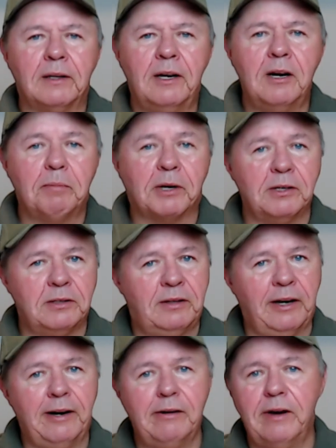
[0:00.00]
there because
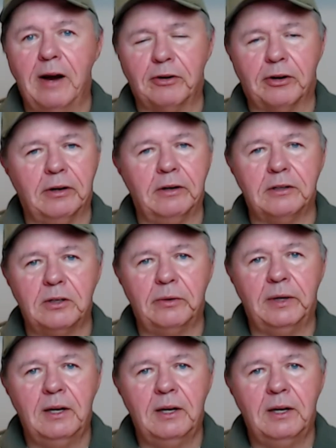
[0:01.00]
they're never going to do it.